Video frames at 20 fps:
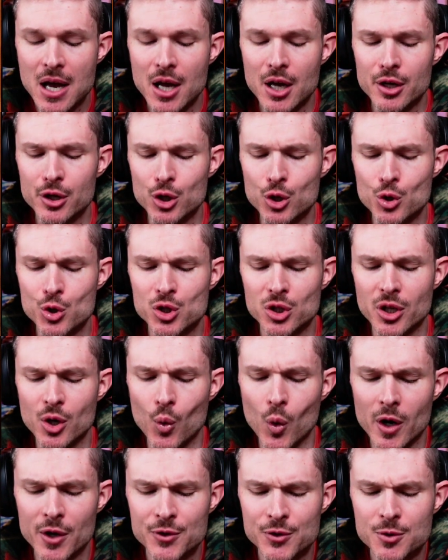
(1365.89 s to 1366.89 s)
Usually
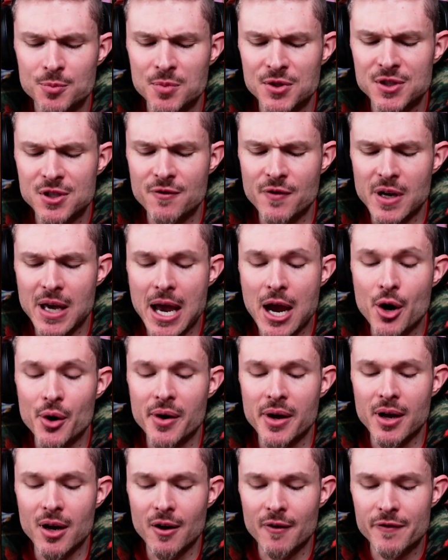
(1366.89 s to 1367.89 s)
one specific
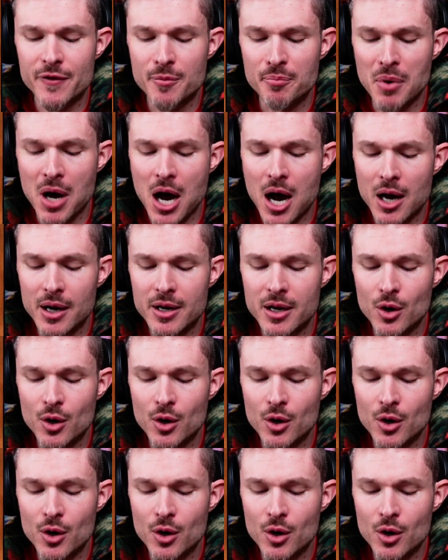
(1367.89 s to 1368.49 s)
area of the body